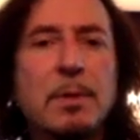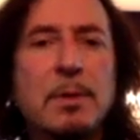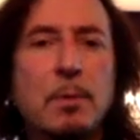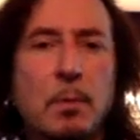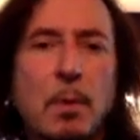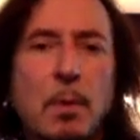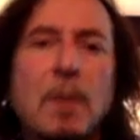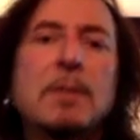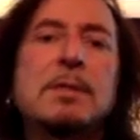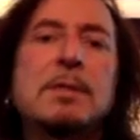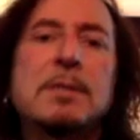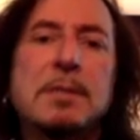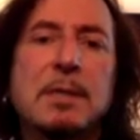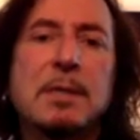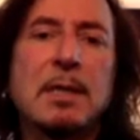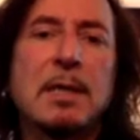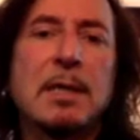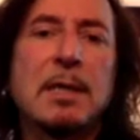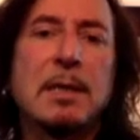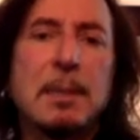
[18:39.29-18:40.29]
It
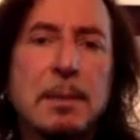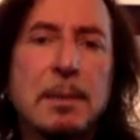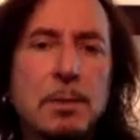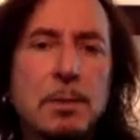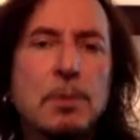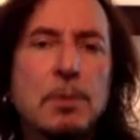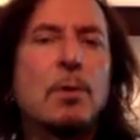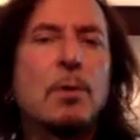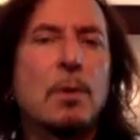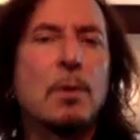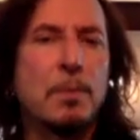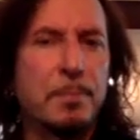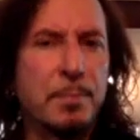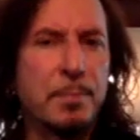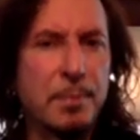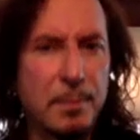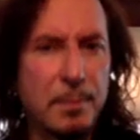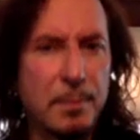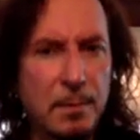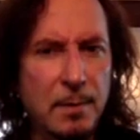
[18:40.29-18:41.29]
was in Europe,
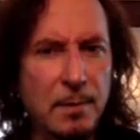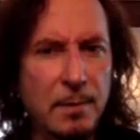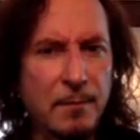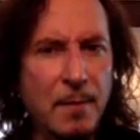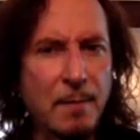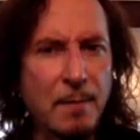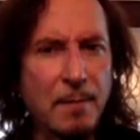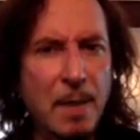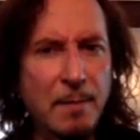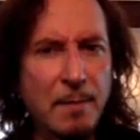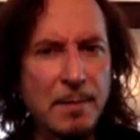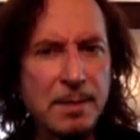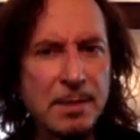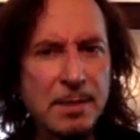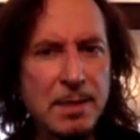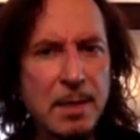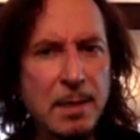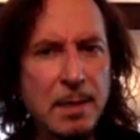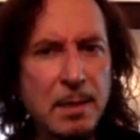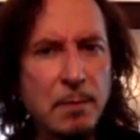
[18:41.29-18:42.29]
if I'm not
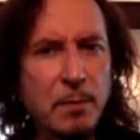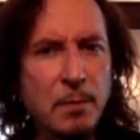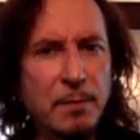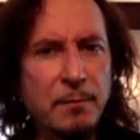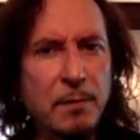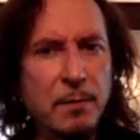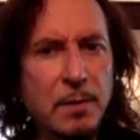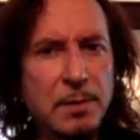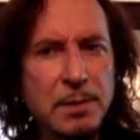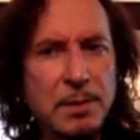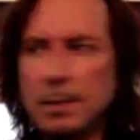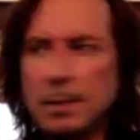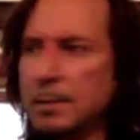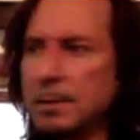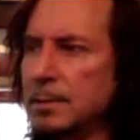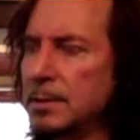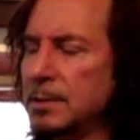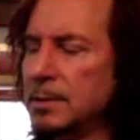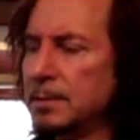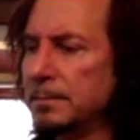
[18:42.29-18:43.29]
mistaken, with
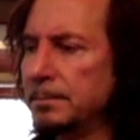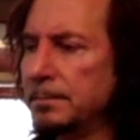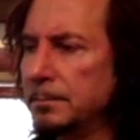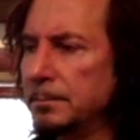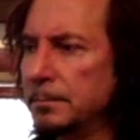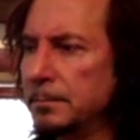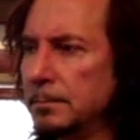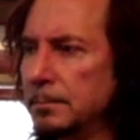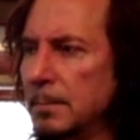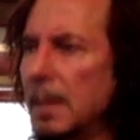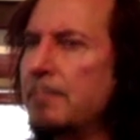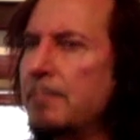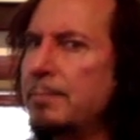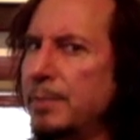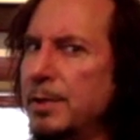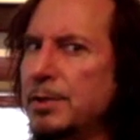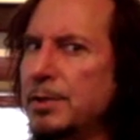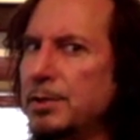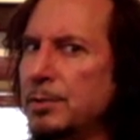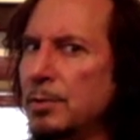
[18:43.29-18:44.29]
Frontiers. I'm pretty
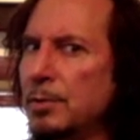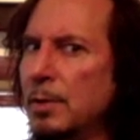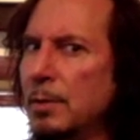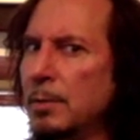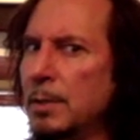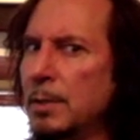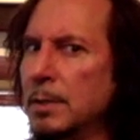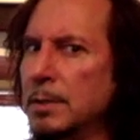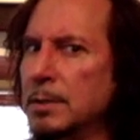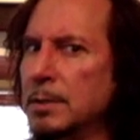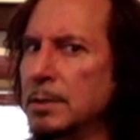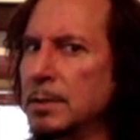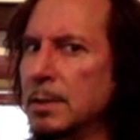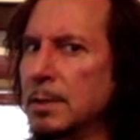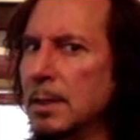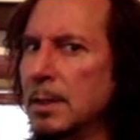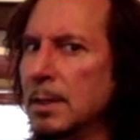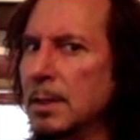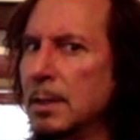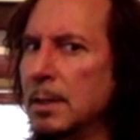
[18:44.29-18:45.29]
sure it was.
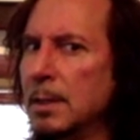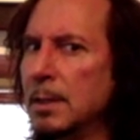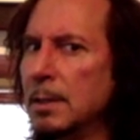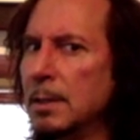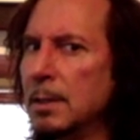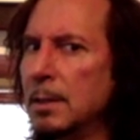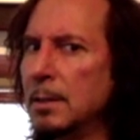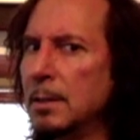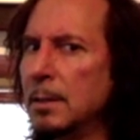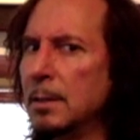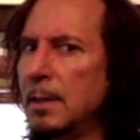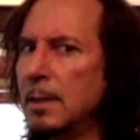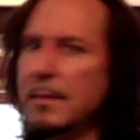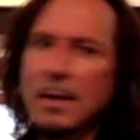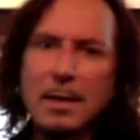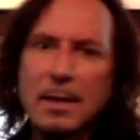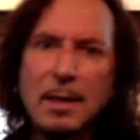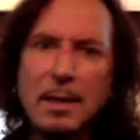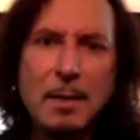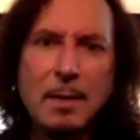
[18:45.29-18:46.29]
And
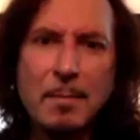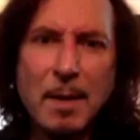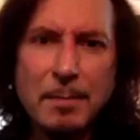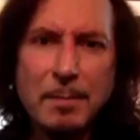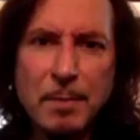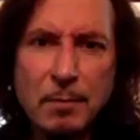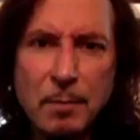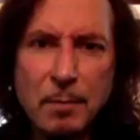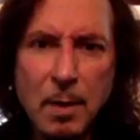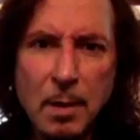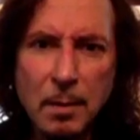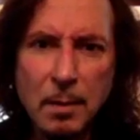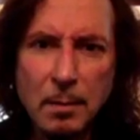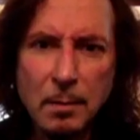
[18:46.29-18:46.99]
then again, I might be wrong.